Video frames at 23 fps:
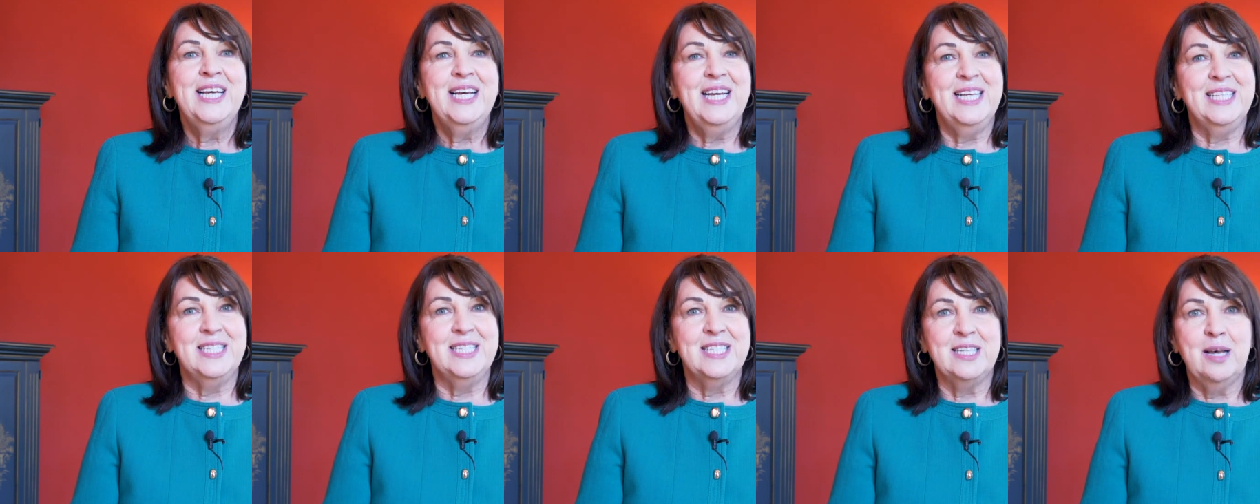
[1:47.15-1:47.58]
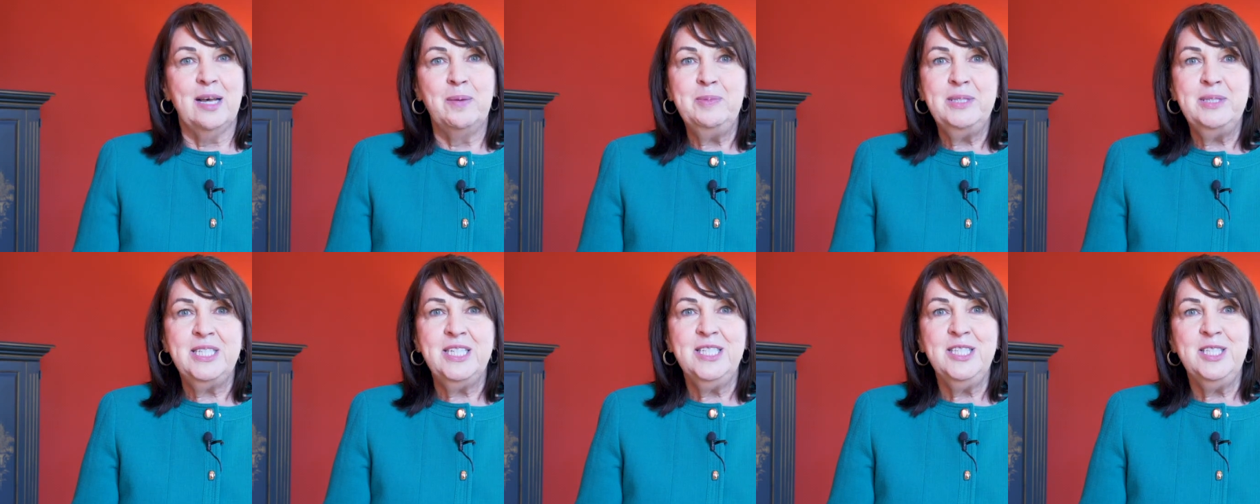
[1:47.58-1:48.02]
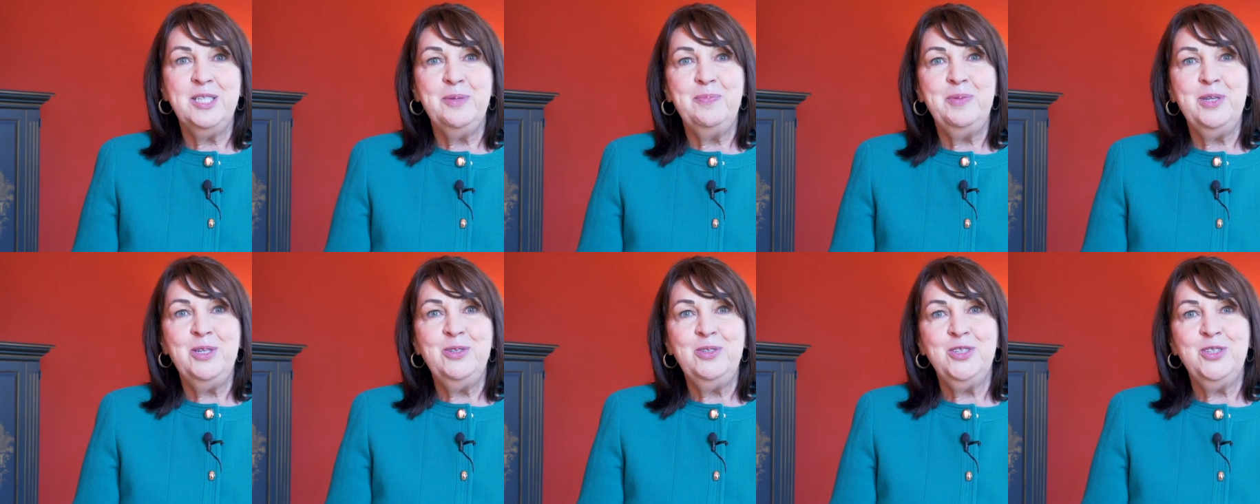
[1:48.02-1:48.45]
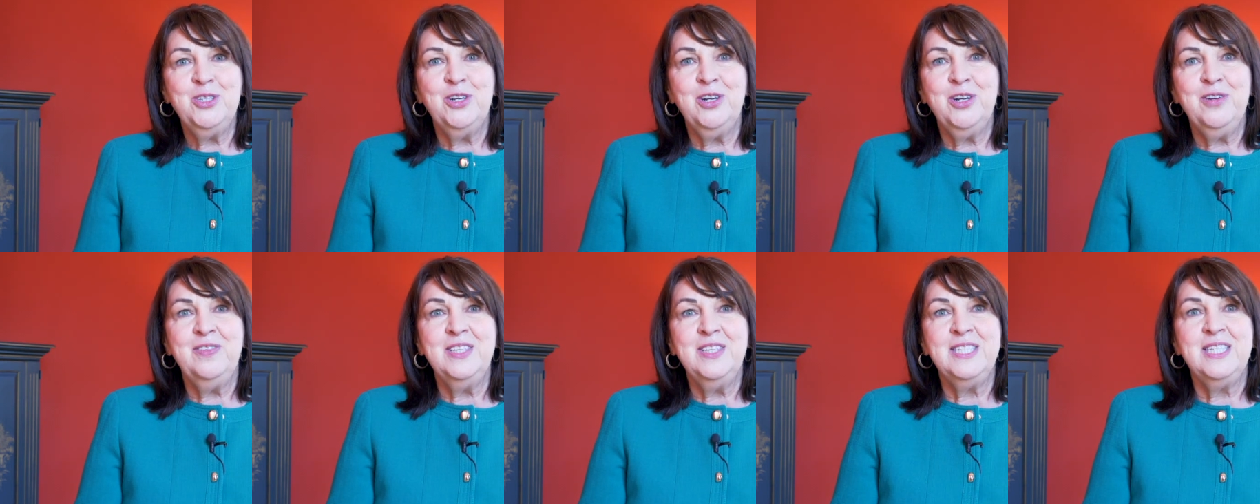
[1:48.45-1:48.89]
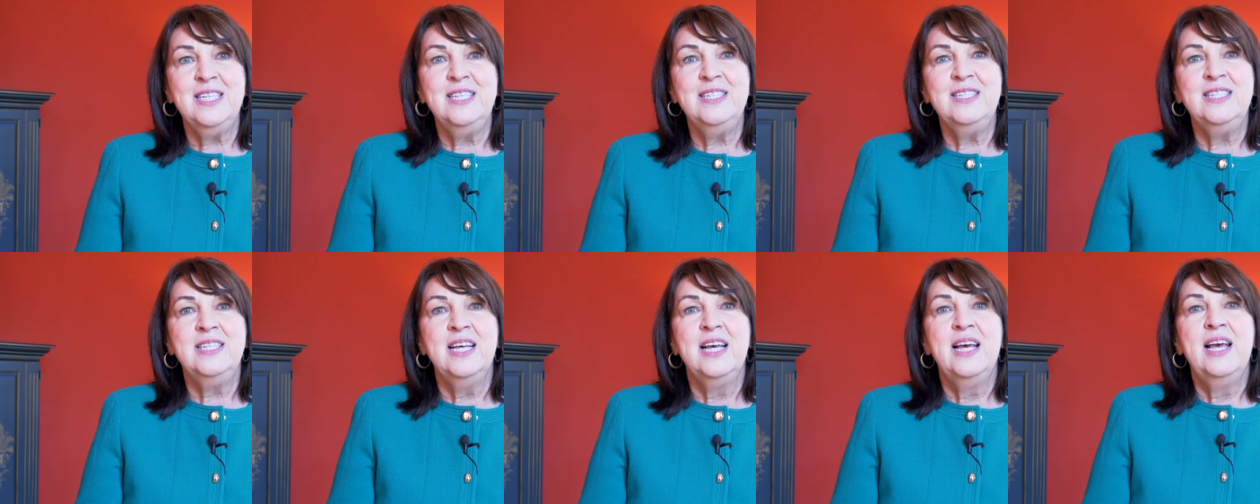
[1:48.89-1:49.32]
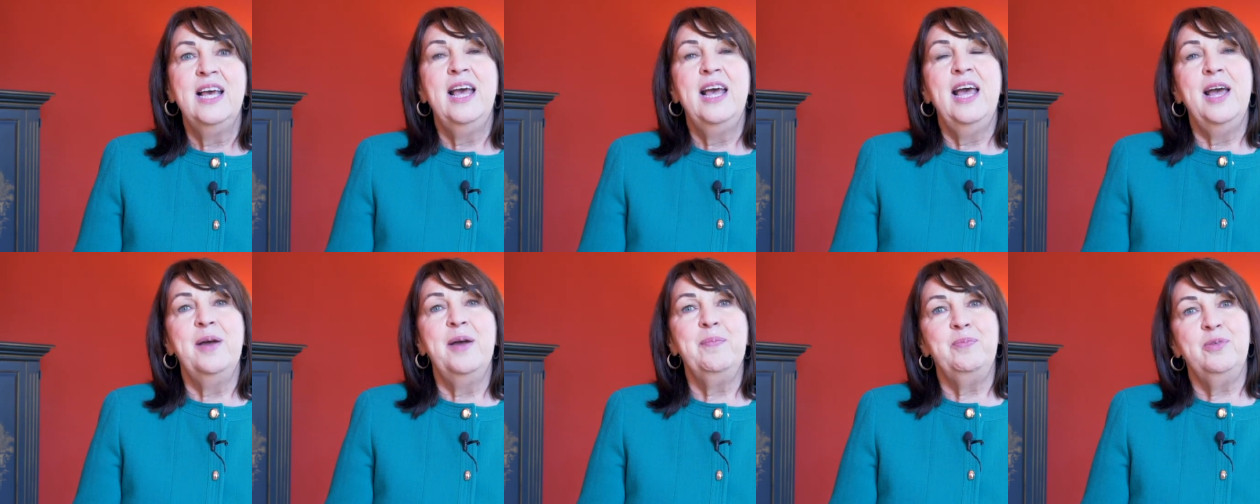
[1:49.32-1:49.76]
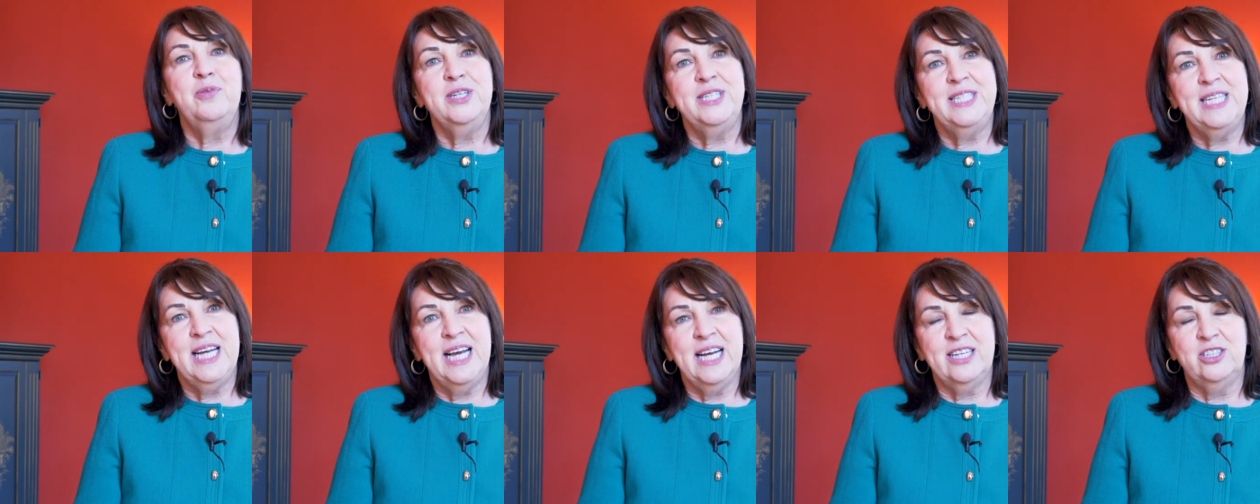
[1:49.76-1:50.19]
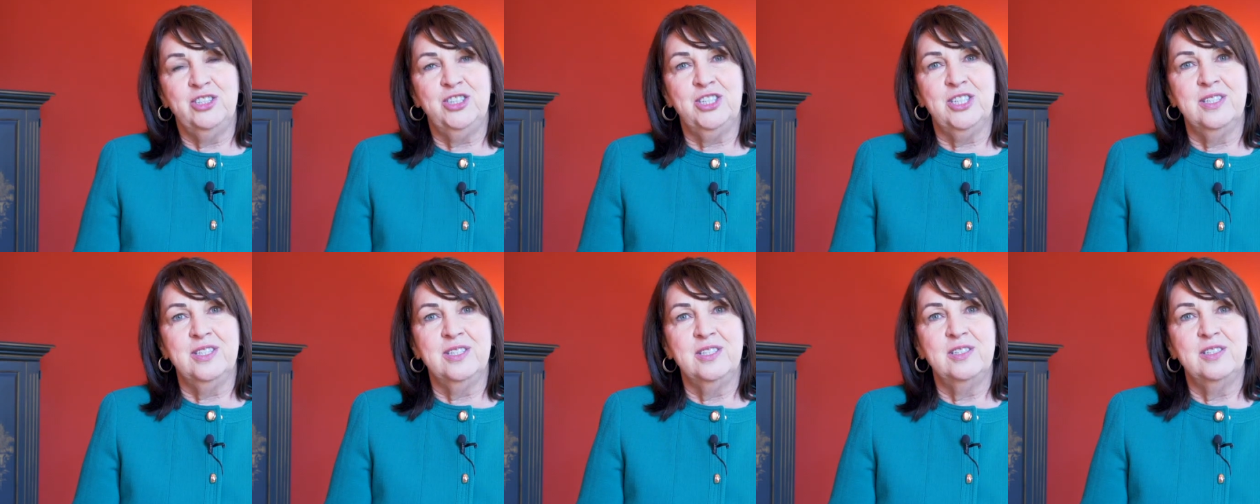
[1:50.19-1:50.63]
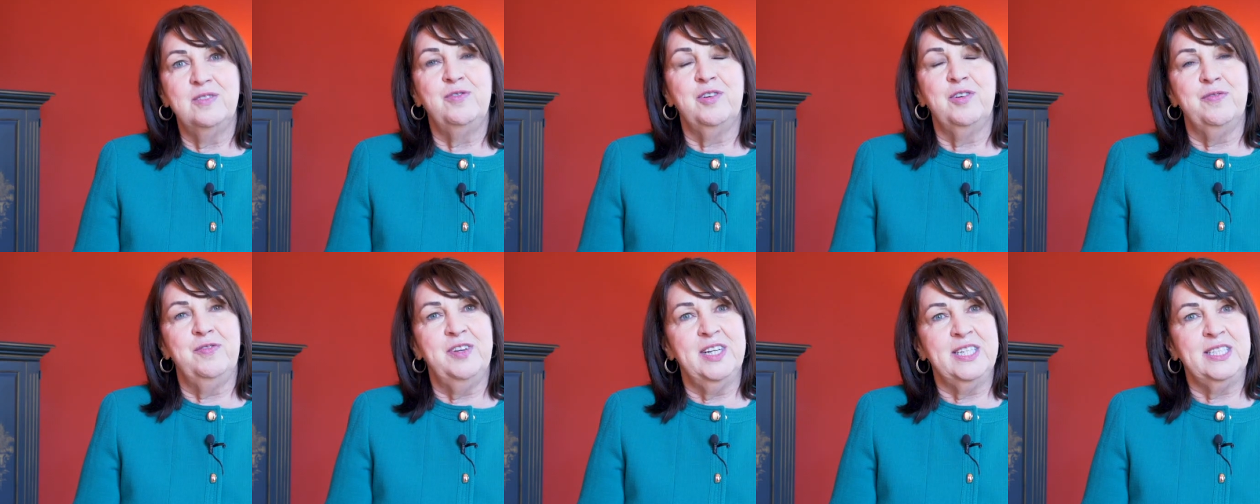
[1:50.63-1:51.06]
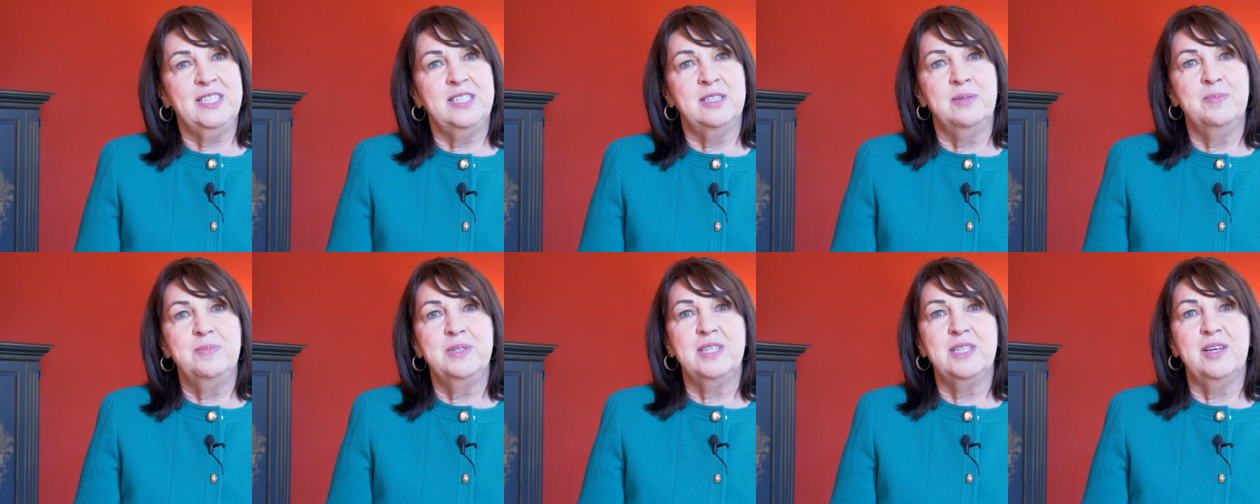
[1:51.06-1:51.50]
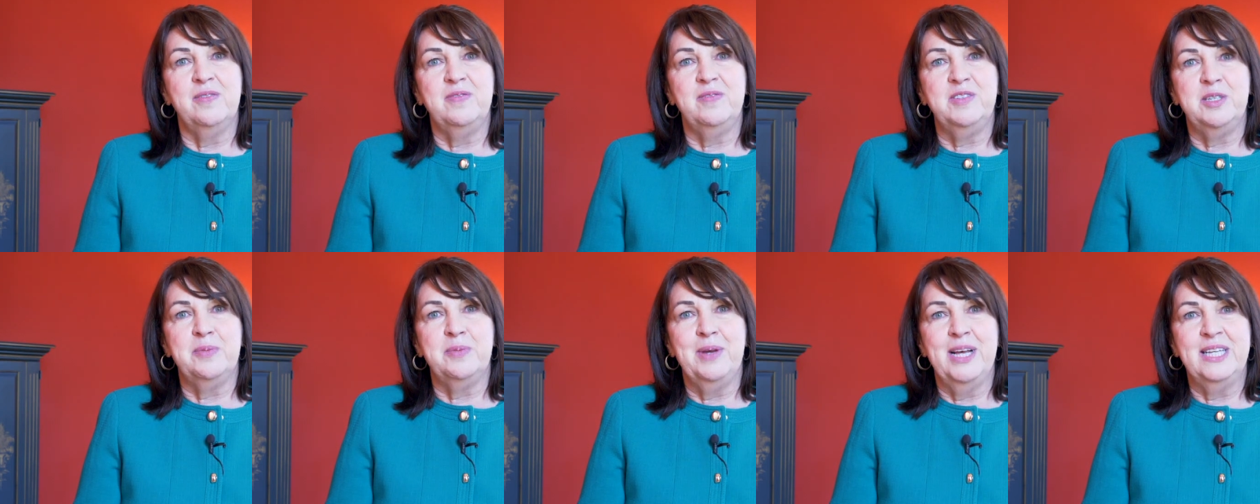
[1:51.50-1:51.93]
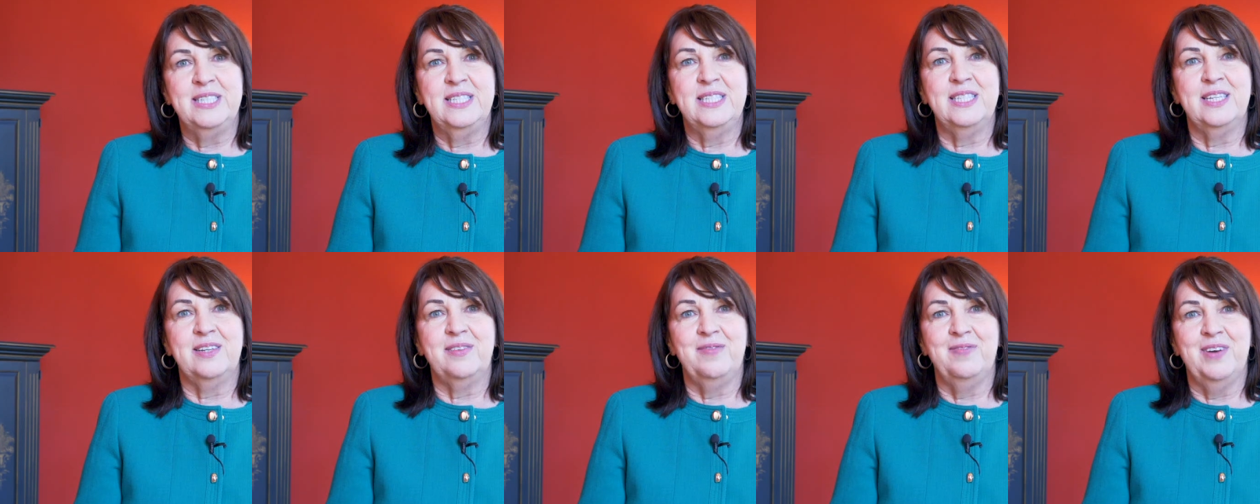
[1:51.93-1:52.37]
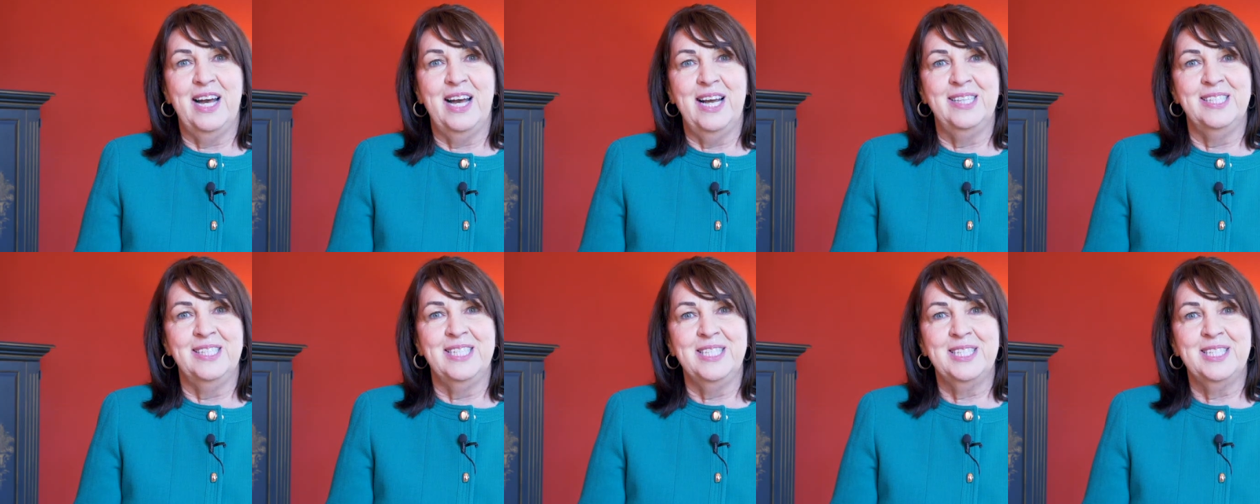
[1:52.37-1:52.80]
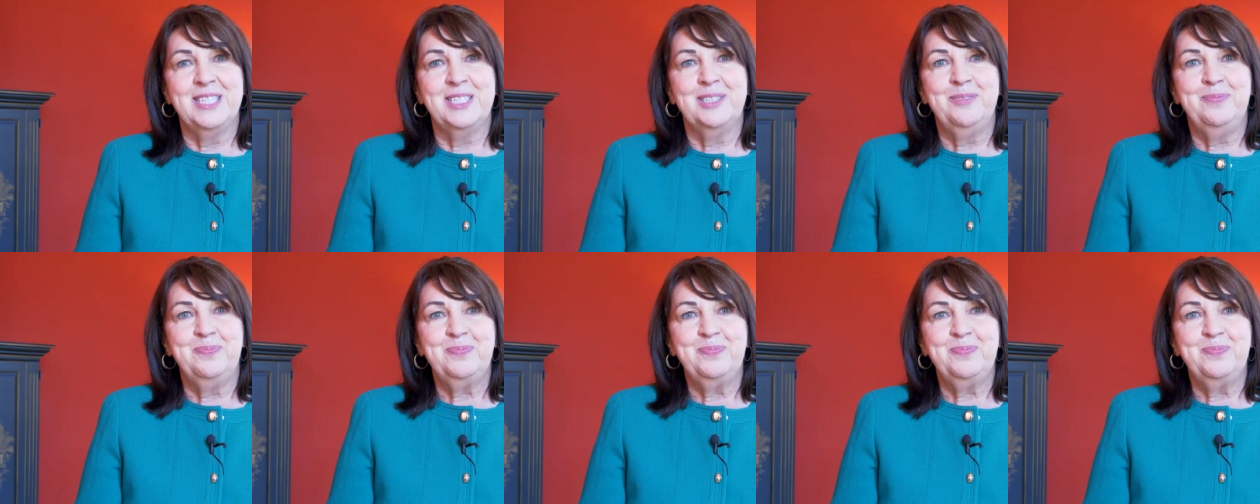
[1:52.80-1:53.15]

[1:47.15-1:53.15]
and substance abuse services and protections for victims of domestic violence.